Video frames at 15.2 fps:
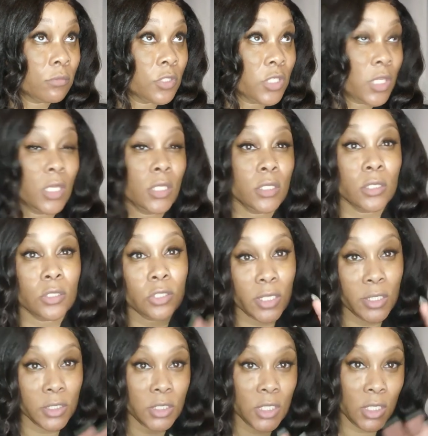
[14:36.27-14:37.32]
changing,
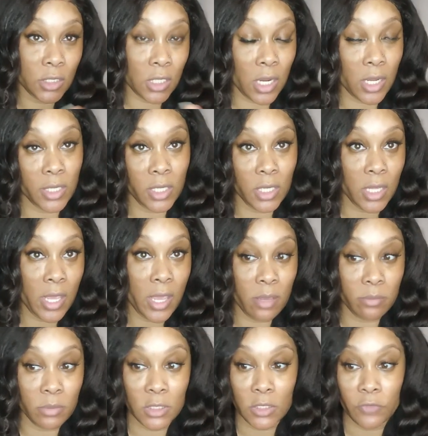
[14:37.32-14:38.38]
trying to change our eating
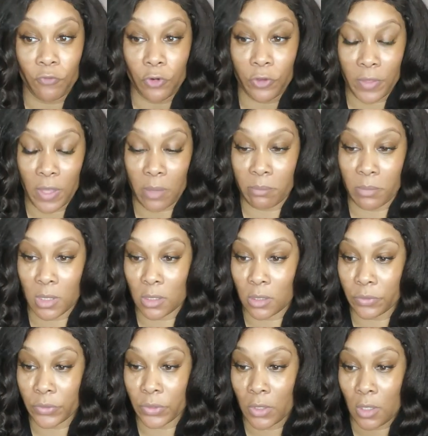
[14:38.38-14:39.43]
habits for that
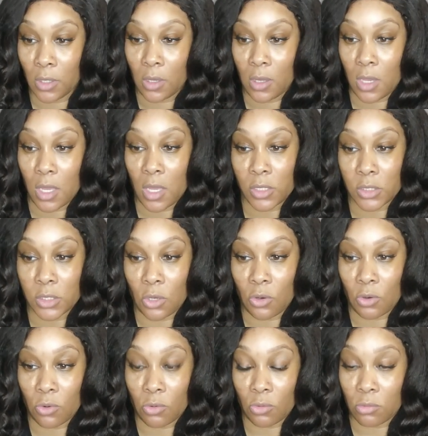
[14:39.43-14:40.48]
month.
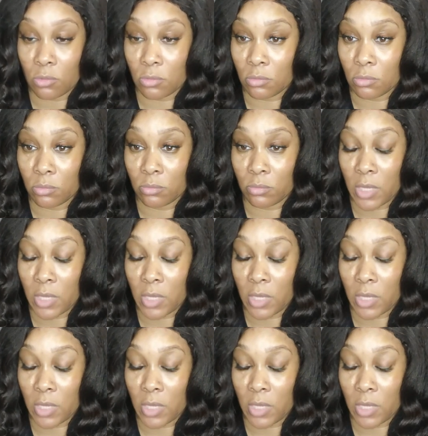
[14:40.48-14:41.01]
So